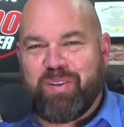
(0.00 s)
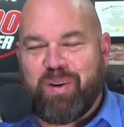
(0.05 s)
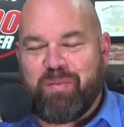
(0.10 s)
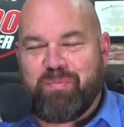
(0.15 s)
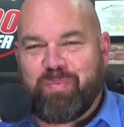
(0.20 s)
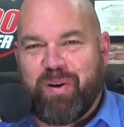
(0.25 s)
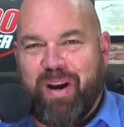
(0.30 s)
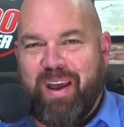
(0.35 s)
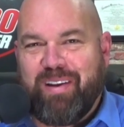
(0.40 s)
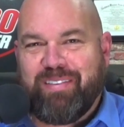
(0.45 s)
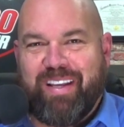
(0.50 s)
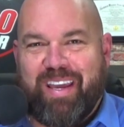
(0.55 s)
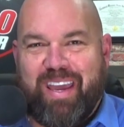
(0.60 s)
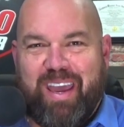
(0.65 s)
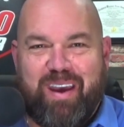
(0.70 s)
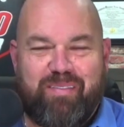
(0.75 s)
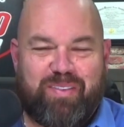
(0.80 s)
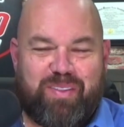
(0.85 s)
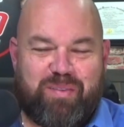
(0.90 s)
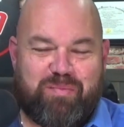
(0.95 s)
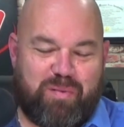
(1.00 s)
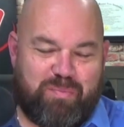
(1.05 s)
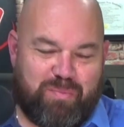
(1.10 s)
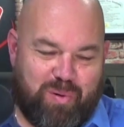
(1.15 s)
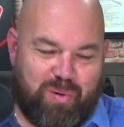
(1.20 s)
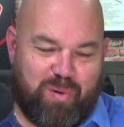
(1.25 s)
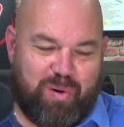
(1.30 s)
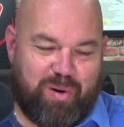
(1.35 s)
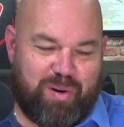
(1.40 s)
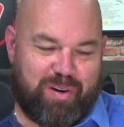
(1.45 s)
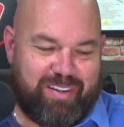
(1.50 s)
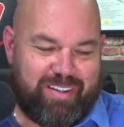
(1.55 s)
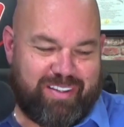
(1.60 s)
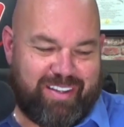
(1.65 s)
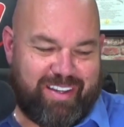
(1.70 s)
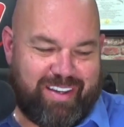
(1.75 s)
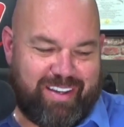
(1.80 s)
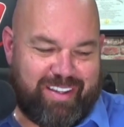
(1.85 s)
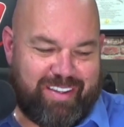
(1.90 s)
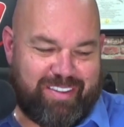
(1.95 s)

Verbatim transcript: I'm proud to have them aboard. Uh,